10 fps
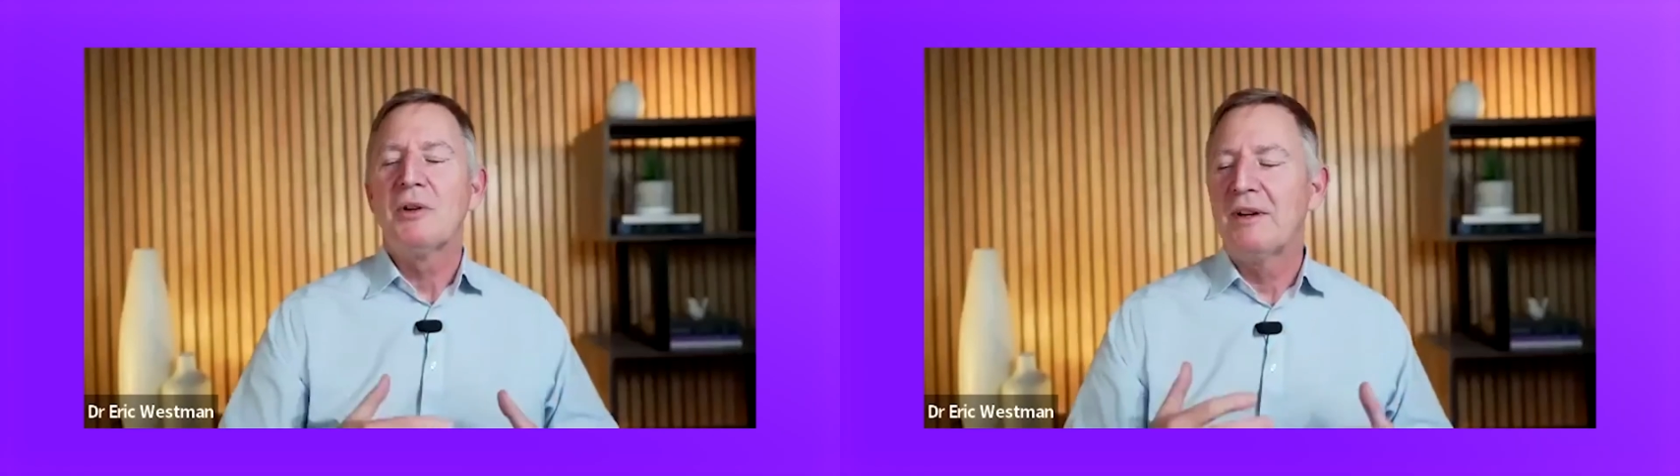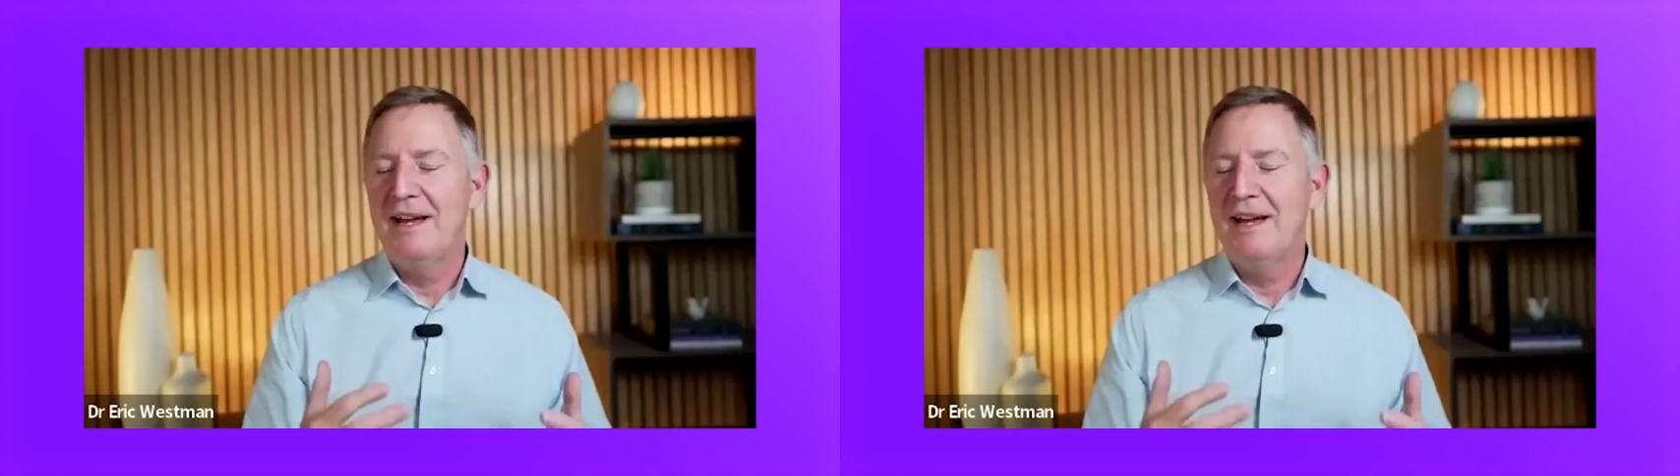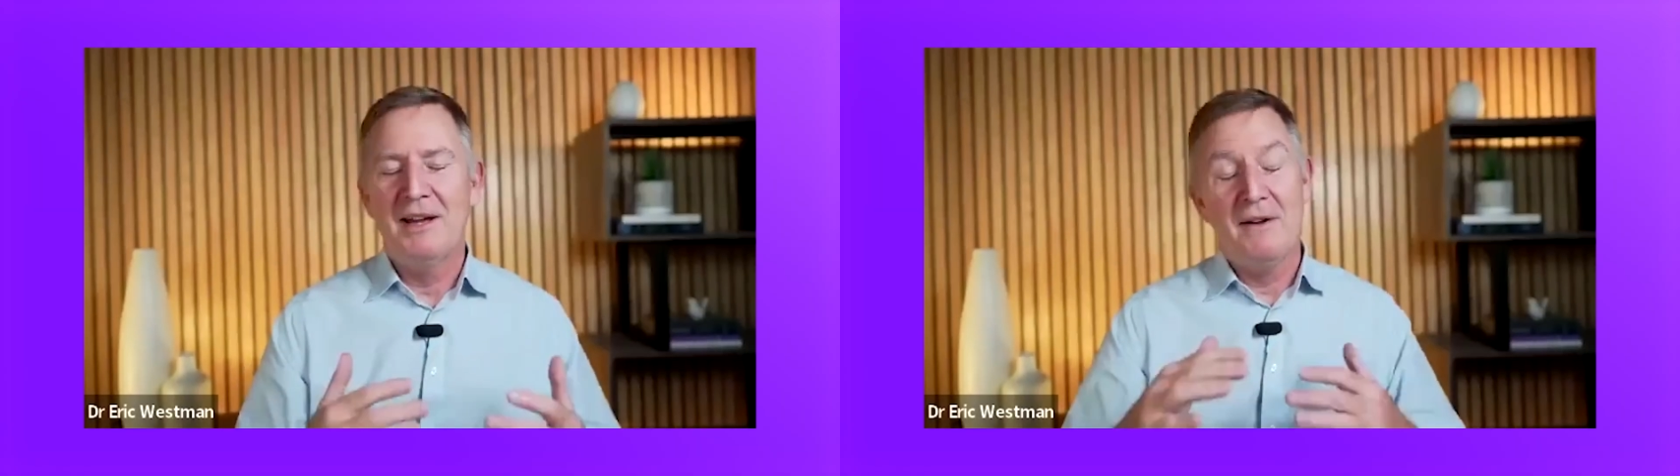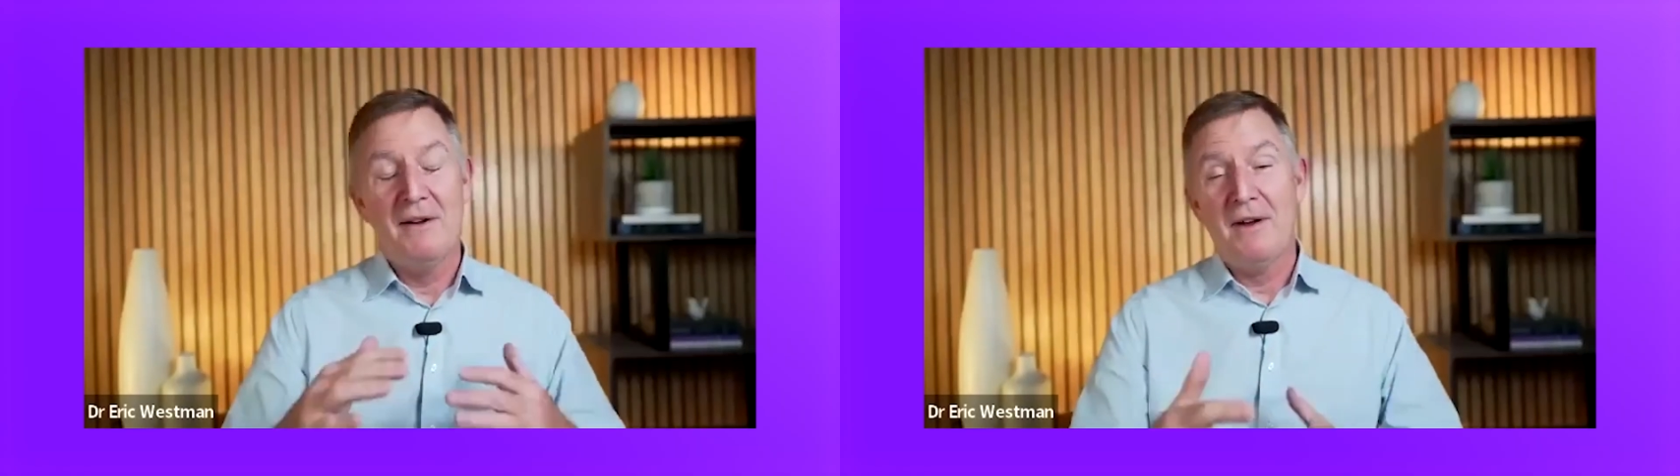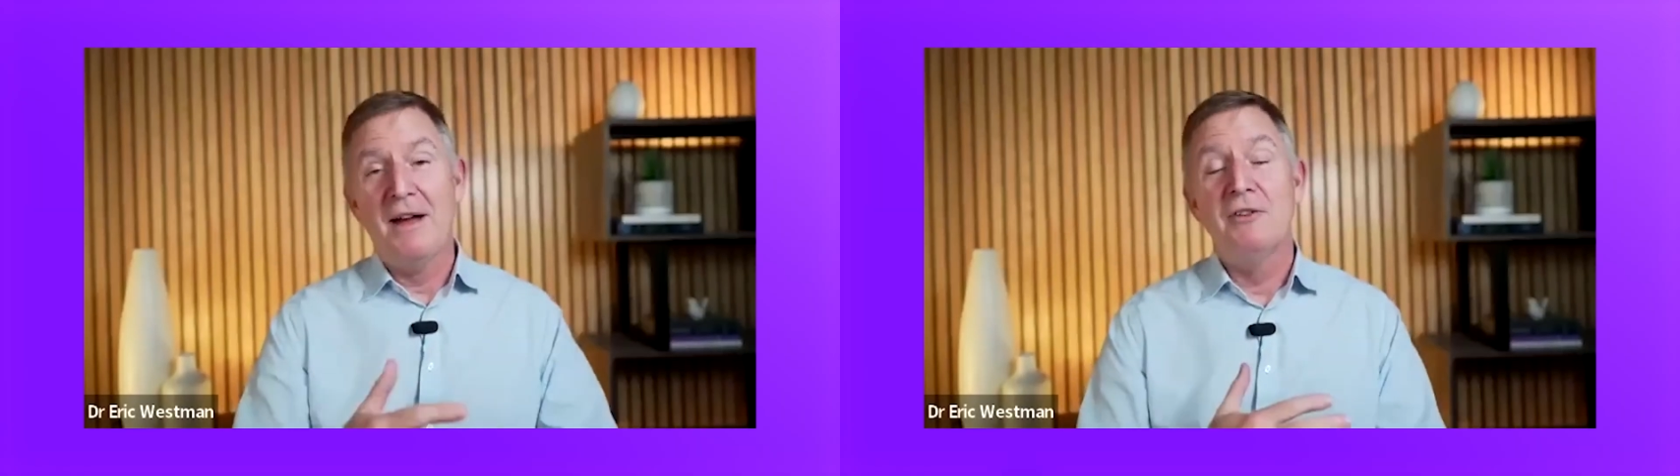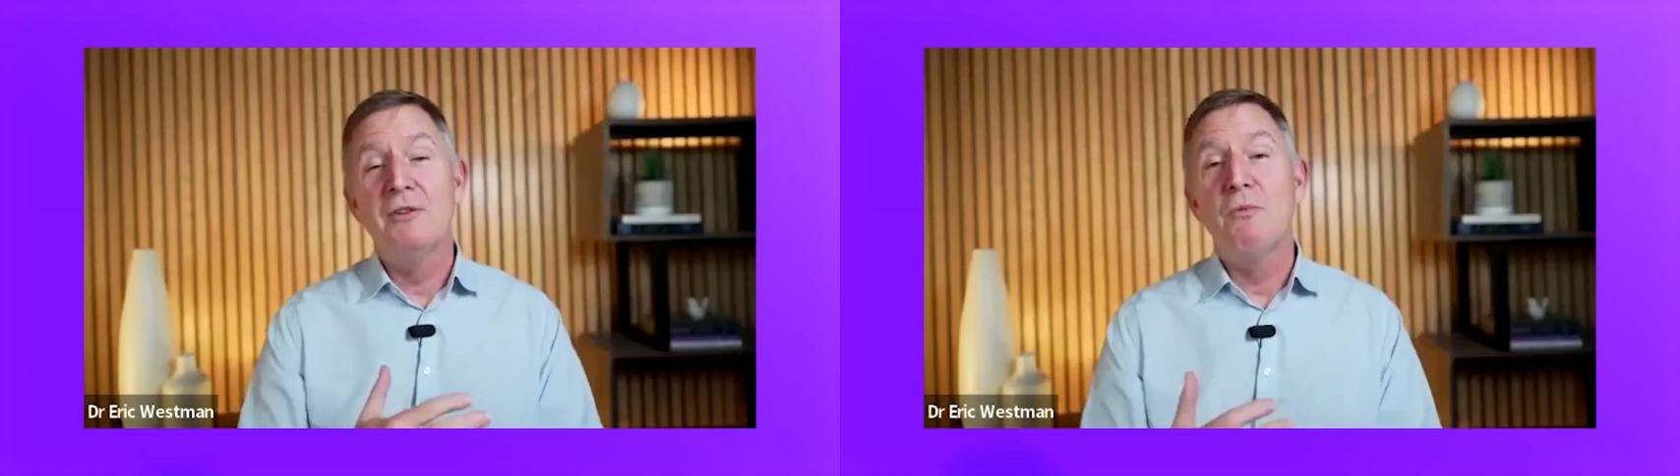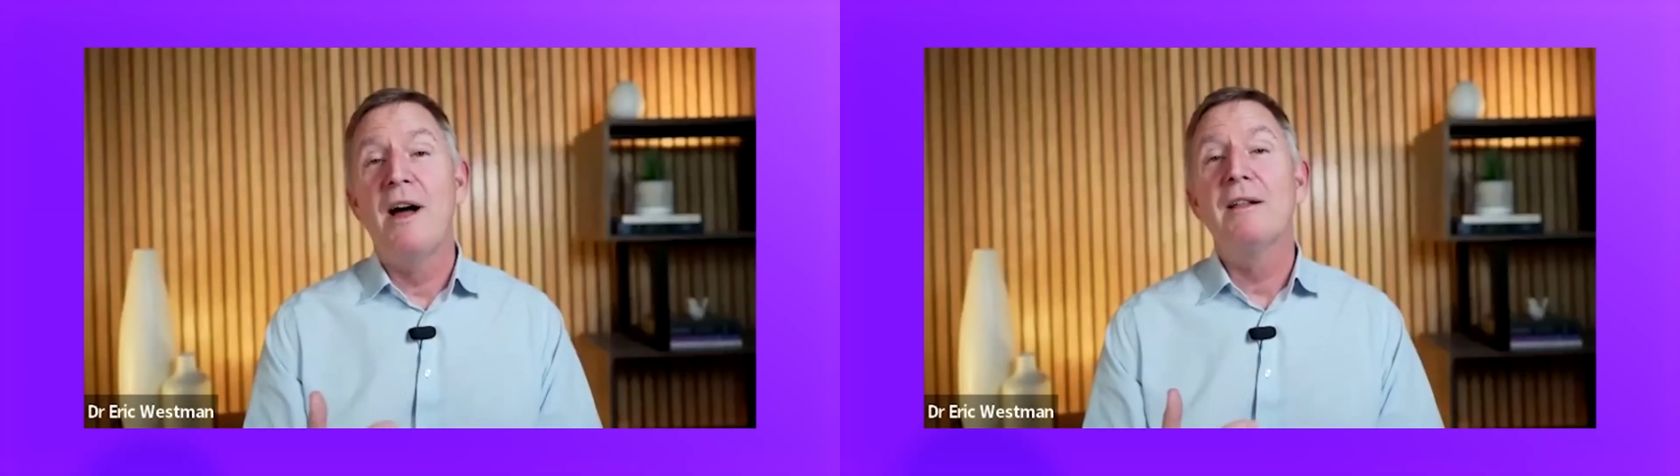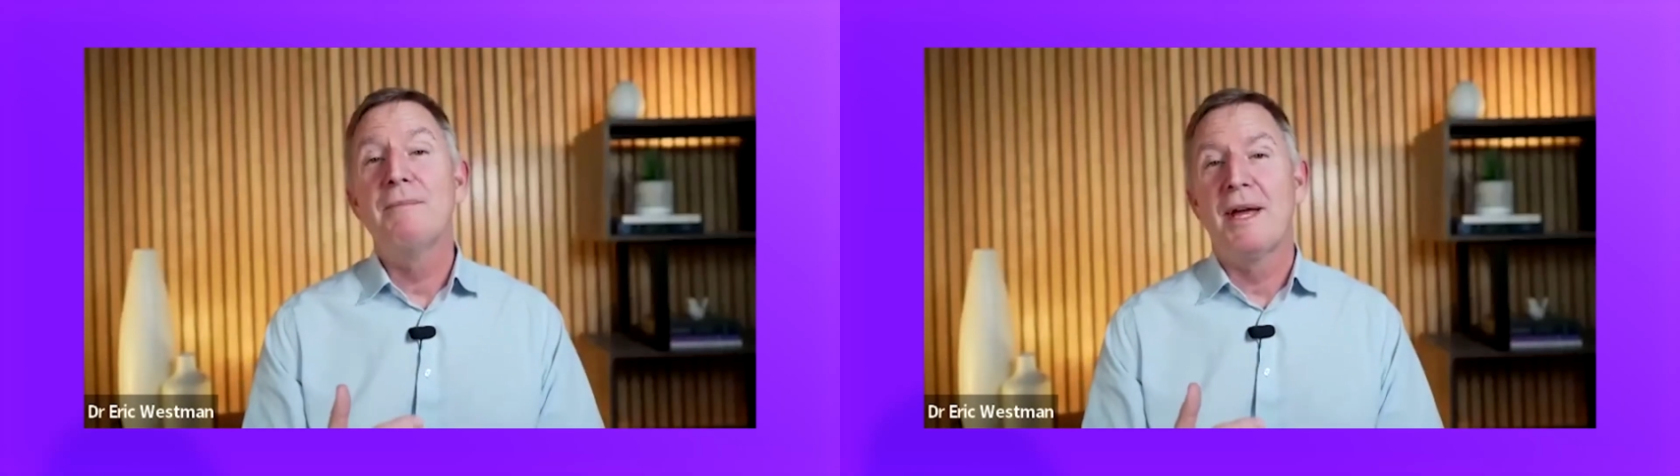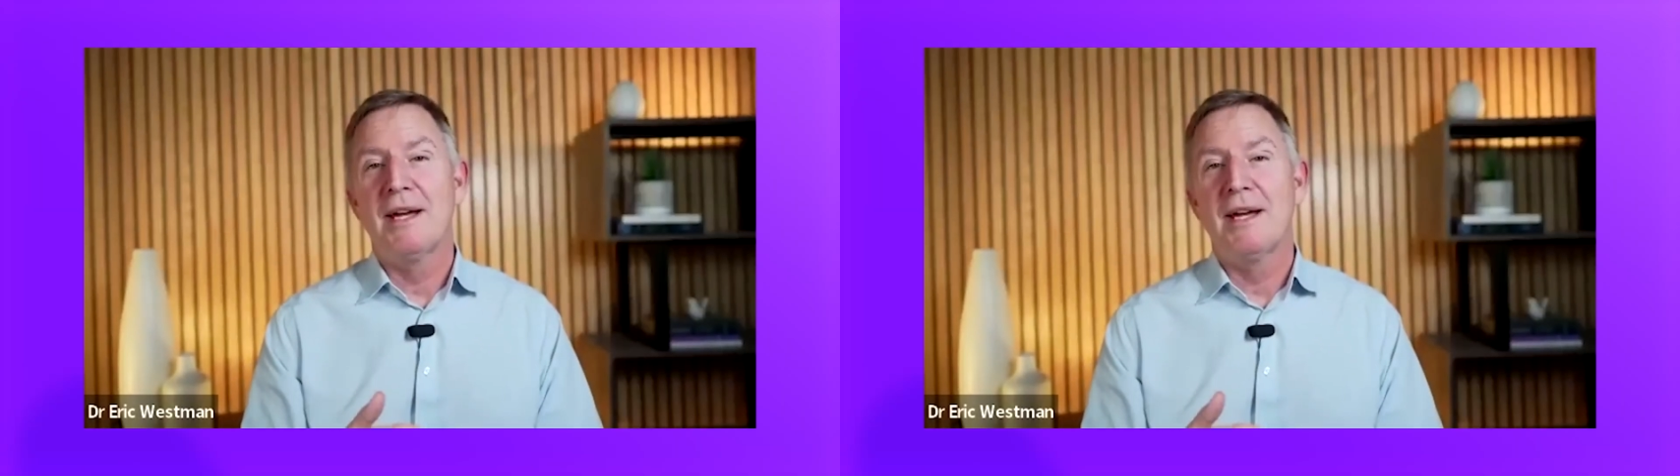So I learned a while